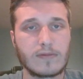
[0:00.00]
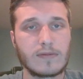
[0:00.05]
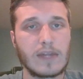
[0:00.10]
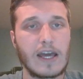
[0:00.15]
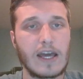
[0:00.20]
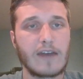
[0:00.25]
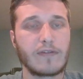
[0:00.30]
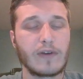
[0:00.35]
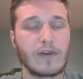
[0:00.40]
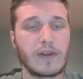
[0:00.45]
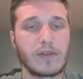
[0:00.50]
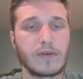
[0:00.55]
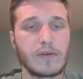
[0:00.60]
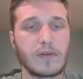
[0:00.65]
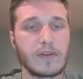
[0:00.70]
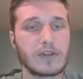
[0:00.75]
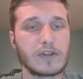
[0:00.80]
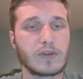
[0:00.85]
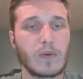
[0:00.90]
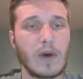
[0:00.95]
halfway
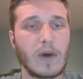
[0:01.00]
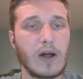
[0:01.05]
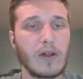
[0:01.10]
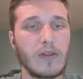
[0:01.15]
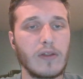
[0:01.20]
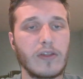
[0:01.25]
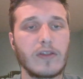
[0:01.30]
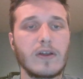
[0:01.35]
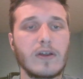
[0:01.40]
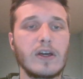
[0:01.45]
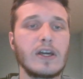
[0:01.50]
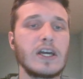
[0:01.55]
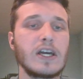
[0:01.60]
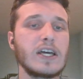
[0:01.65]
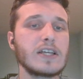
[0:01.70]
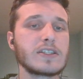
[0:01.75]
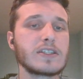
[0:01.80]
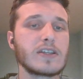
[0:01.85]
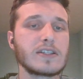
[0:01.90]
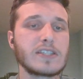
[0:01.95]
through the 12th.
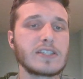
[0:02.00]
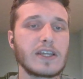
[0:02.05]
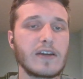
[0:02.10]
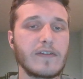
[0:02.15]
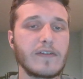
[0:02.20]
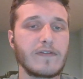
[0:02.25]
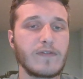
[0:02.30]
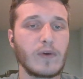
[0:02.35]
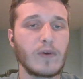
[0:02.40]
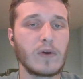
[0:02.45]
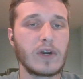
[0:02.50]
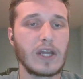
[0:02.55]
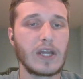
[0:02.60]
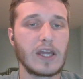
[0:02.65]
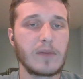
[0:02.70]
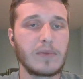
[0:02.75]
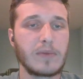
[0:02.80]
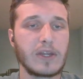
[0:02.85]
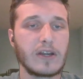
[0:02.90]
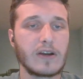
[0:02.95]
So it's like a
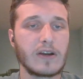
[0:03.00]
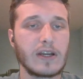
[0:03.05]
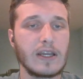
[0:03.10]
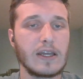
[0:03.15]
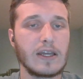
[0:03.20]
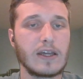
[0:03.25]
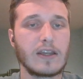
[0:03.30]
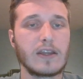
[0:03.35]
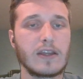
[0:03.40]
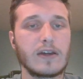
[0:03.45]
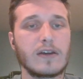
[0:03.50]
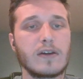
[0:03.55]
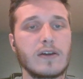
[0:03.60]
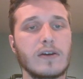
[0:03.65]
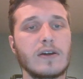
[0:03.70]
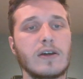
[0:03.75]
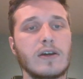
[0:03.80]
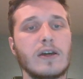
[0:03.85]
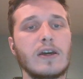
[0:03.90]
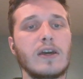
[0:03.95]
4-day period.
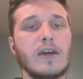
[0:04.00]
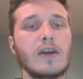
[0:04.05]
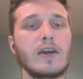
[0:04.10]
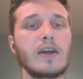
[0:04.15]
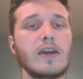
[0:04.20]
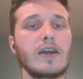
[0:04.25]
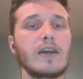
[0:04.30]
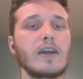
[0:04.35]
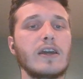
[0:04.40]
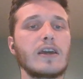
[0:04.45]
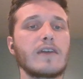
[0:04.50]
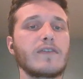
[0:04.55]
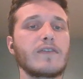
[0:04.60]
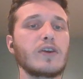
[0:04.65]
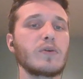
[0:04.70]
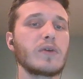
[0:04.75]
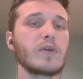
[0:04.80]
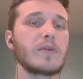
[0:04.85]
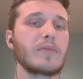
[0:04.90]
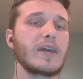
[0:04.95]
If
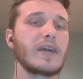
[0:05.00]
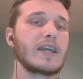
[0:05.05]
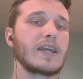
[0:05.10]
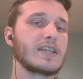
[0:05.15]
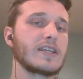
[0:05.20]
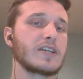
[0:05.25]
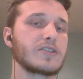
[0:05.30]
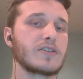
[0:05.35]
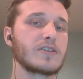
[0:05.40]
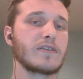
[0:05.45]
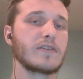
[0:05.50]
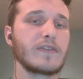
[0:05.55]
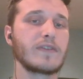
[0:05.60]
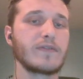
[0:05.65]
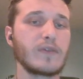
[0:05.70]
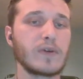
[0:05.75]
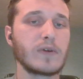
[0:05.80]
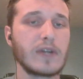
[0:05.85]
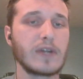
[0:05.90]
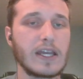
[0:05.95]
you weren't paying attention for
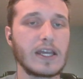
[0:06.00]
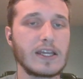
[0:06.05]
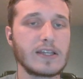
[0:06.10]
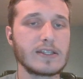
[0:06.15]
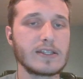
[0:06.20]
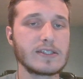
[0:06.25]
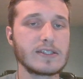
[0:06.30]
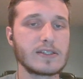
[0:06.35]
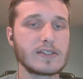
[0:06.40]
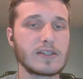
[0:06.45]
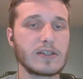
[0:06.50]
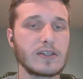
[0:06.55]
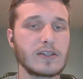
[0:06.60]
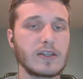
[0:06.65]
4 days,